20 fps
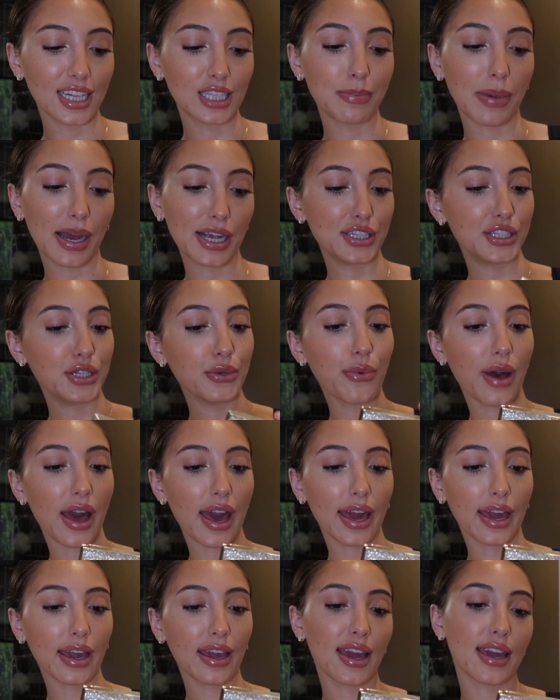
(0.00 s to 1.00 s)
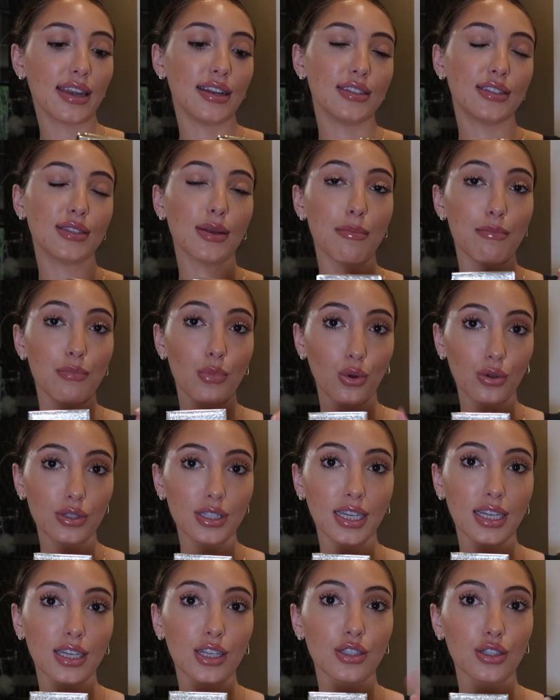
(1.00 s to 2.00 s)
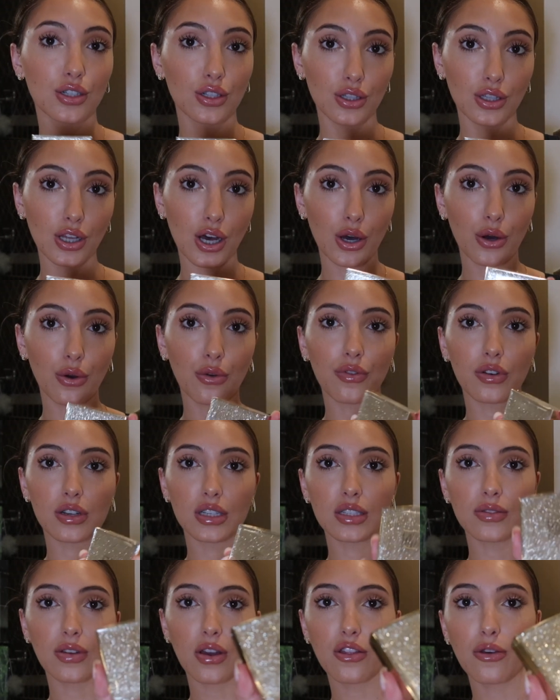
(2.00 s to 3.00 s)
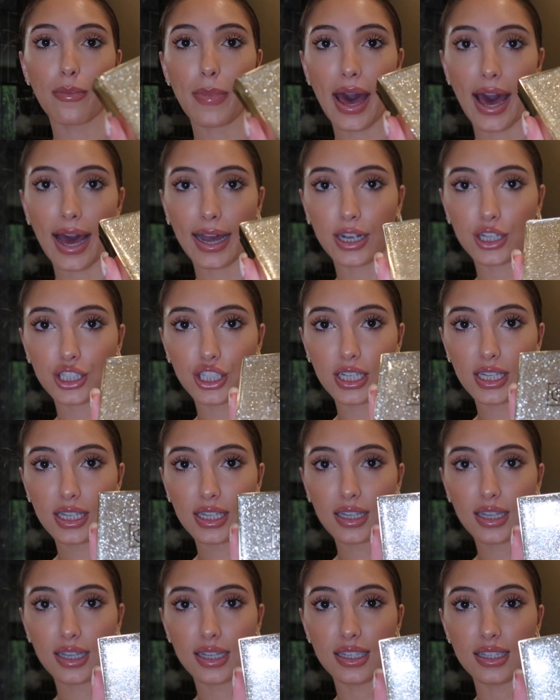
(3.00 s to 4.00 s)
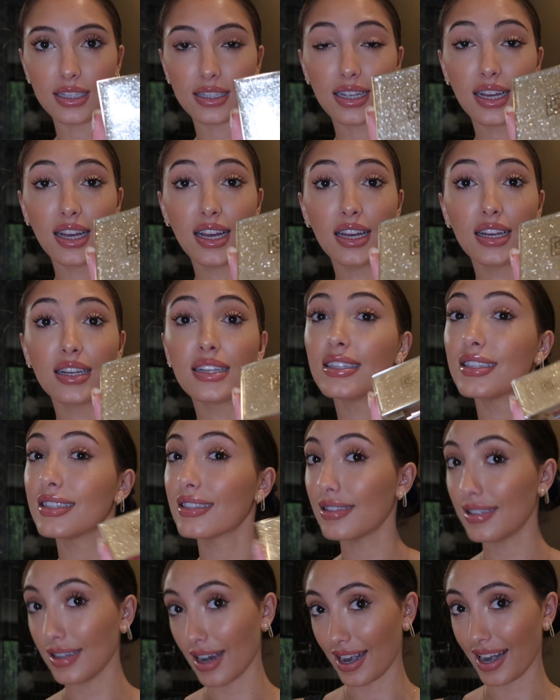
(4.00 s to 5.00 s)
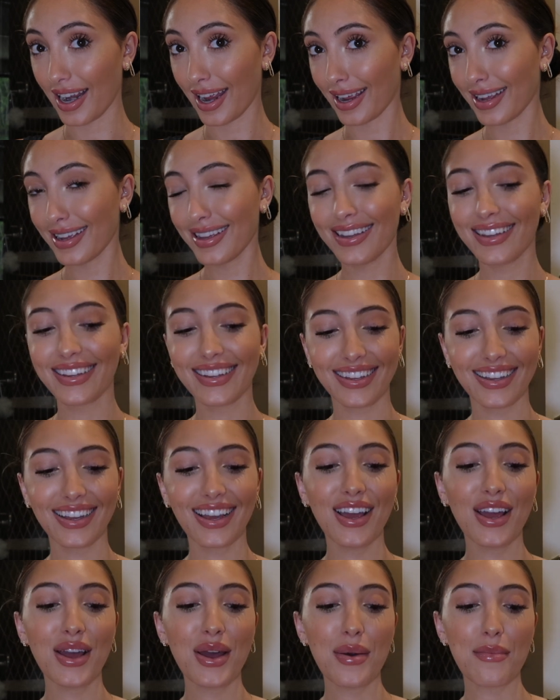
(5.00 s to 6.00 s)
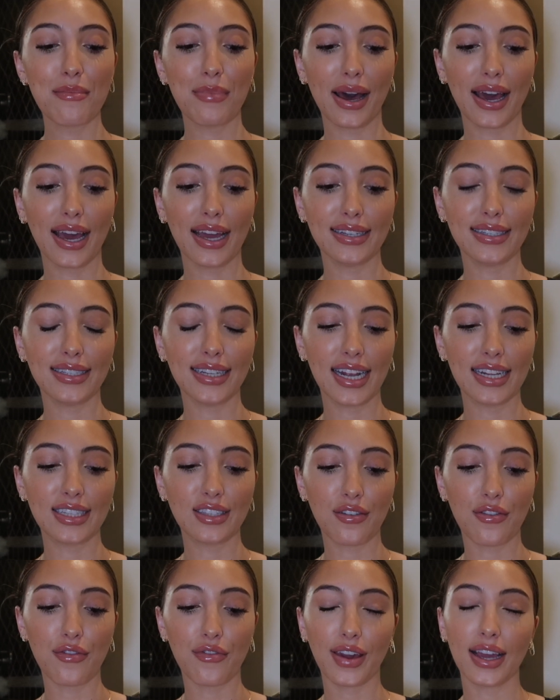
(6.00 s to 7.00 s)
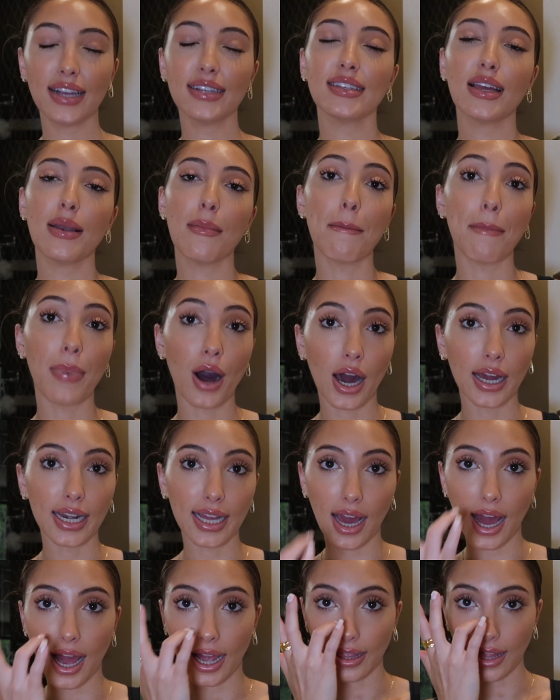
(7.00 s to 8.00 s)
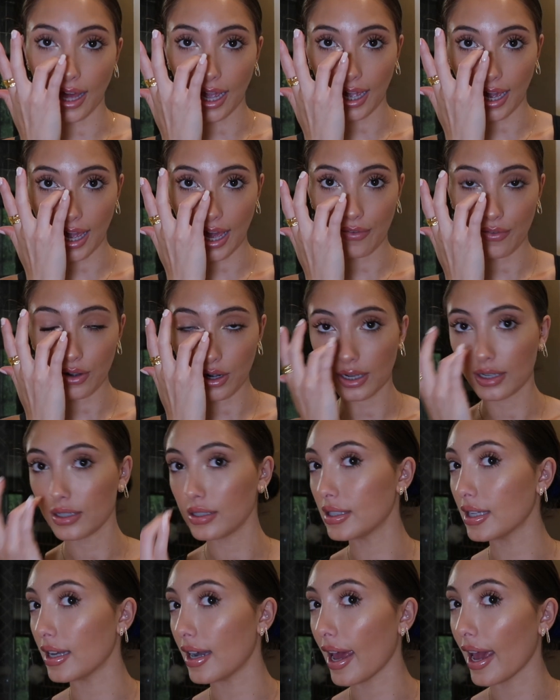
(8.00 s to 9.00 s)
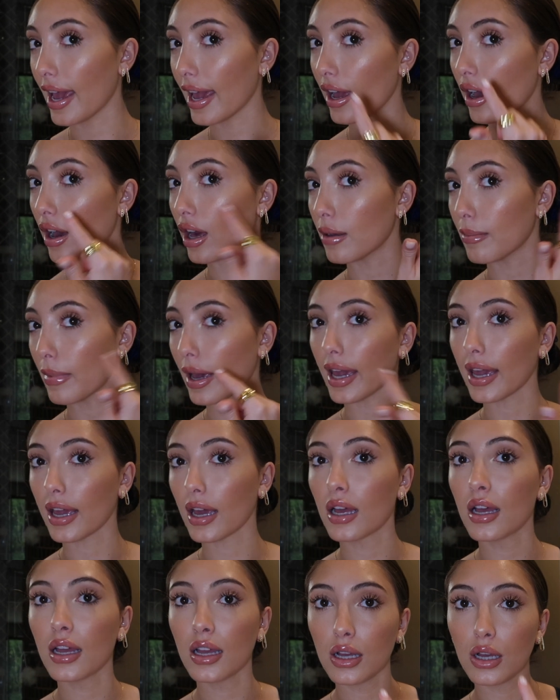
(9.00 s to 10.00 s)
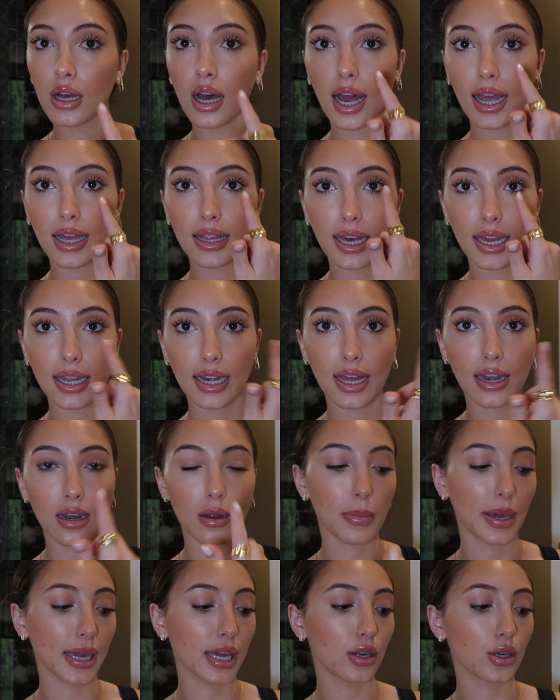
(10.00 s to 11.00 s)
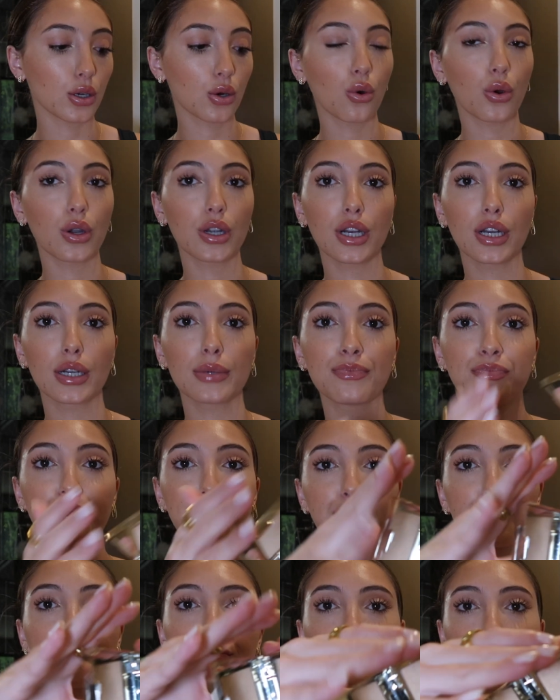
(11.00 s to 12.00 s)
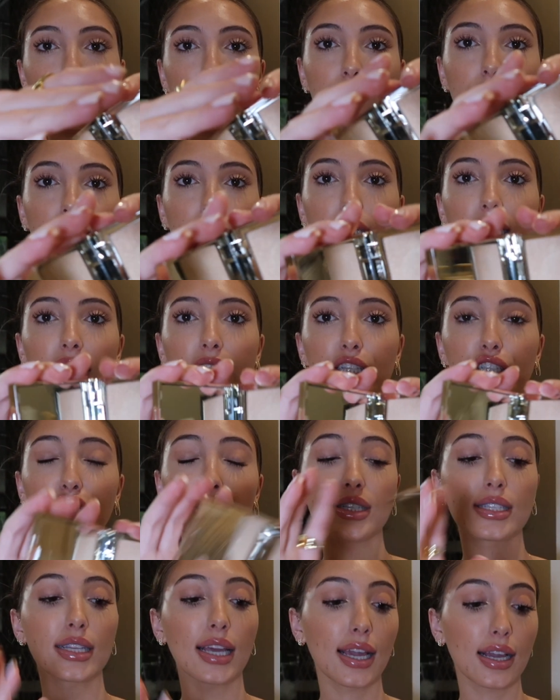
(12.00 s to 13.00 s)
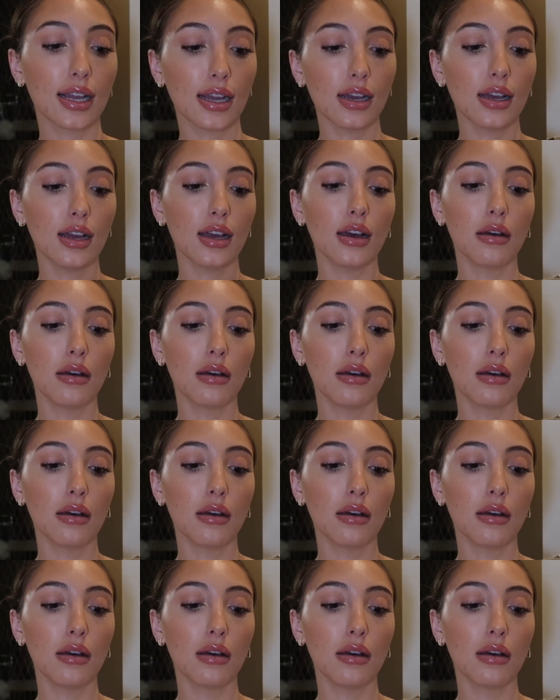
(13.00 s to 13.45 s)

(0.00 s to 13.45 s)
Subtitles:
It's by Jouer and it's Molten Glow. First of all, the packaging is stunning, but it's a face and body highlight. I have it on today on my highlight and on my inner corner. It's just like